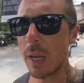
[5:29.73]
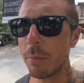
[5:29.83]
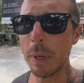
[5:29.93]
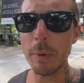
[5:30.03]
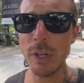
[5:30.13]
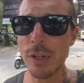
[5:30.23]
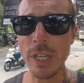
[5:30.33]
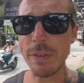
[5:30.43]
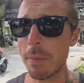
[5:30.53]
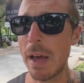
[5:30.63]
People use
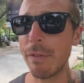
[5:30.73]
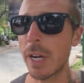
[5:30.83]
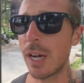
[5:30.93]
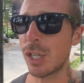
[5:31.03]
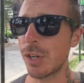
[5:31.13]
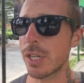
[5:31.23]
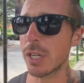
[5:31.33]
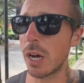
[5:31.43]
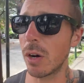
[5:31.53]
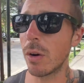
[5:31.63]
this from every country,
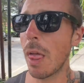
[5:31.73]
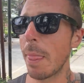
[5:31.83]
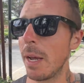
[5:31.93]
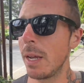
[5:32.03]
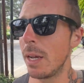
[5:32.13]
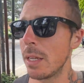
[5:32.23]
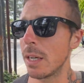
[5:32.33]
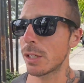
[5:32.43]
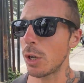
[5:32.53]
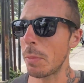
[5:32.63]
so
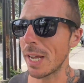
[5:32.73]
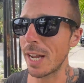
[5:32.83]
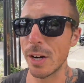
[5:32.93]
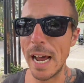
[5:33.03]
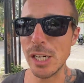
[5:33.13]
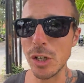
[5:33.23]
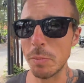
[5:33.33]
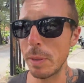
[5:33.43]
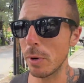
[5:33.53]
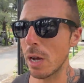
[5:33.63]
there's so many international
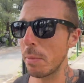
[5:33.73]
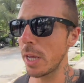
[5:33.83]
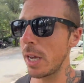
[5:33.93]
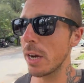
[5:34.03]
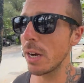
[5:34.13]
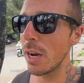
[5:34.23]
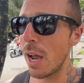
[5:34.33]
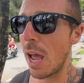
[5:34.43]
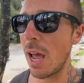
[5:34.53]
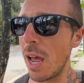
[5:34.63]
people coming here,
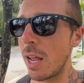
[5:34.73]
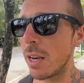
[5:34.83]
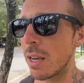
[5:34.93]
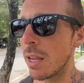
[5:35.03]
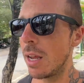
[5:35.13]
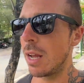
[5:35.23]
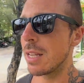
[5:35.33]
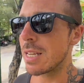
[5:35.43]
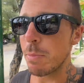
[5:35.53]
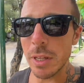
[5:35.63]
and
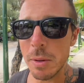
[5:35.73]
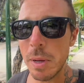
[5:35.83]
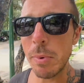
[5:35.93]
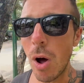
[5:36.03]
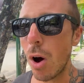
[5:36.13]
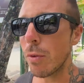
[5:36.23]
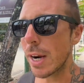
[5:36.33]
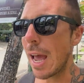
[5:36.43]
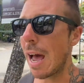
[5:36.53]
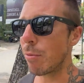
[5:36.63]
typically people
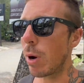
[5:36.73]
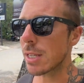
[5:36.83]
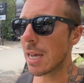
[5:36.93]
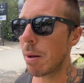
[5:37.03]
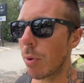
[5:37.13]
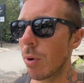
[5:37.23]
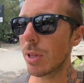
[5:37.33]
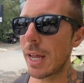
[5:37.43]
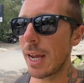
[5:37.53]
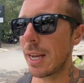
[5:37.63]
already have WhatsApp or
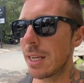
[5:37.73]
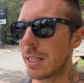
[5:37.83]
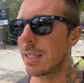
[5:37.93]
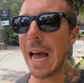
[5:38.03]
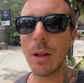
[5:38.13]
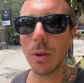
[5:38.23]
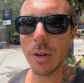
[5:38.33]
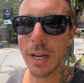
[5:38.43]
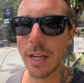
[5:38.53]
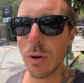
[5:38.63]
they download
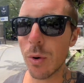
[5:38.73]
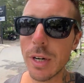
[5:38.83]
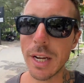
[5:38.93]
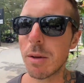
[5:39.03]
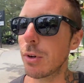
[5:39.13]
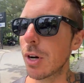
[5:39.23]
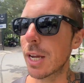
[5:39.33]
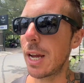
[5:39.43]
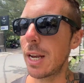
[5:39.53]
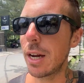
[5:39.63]
it in order to
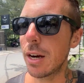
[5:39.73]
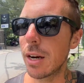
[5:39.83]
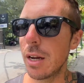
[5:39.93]
communicate here.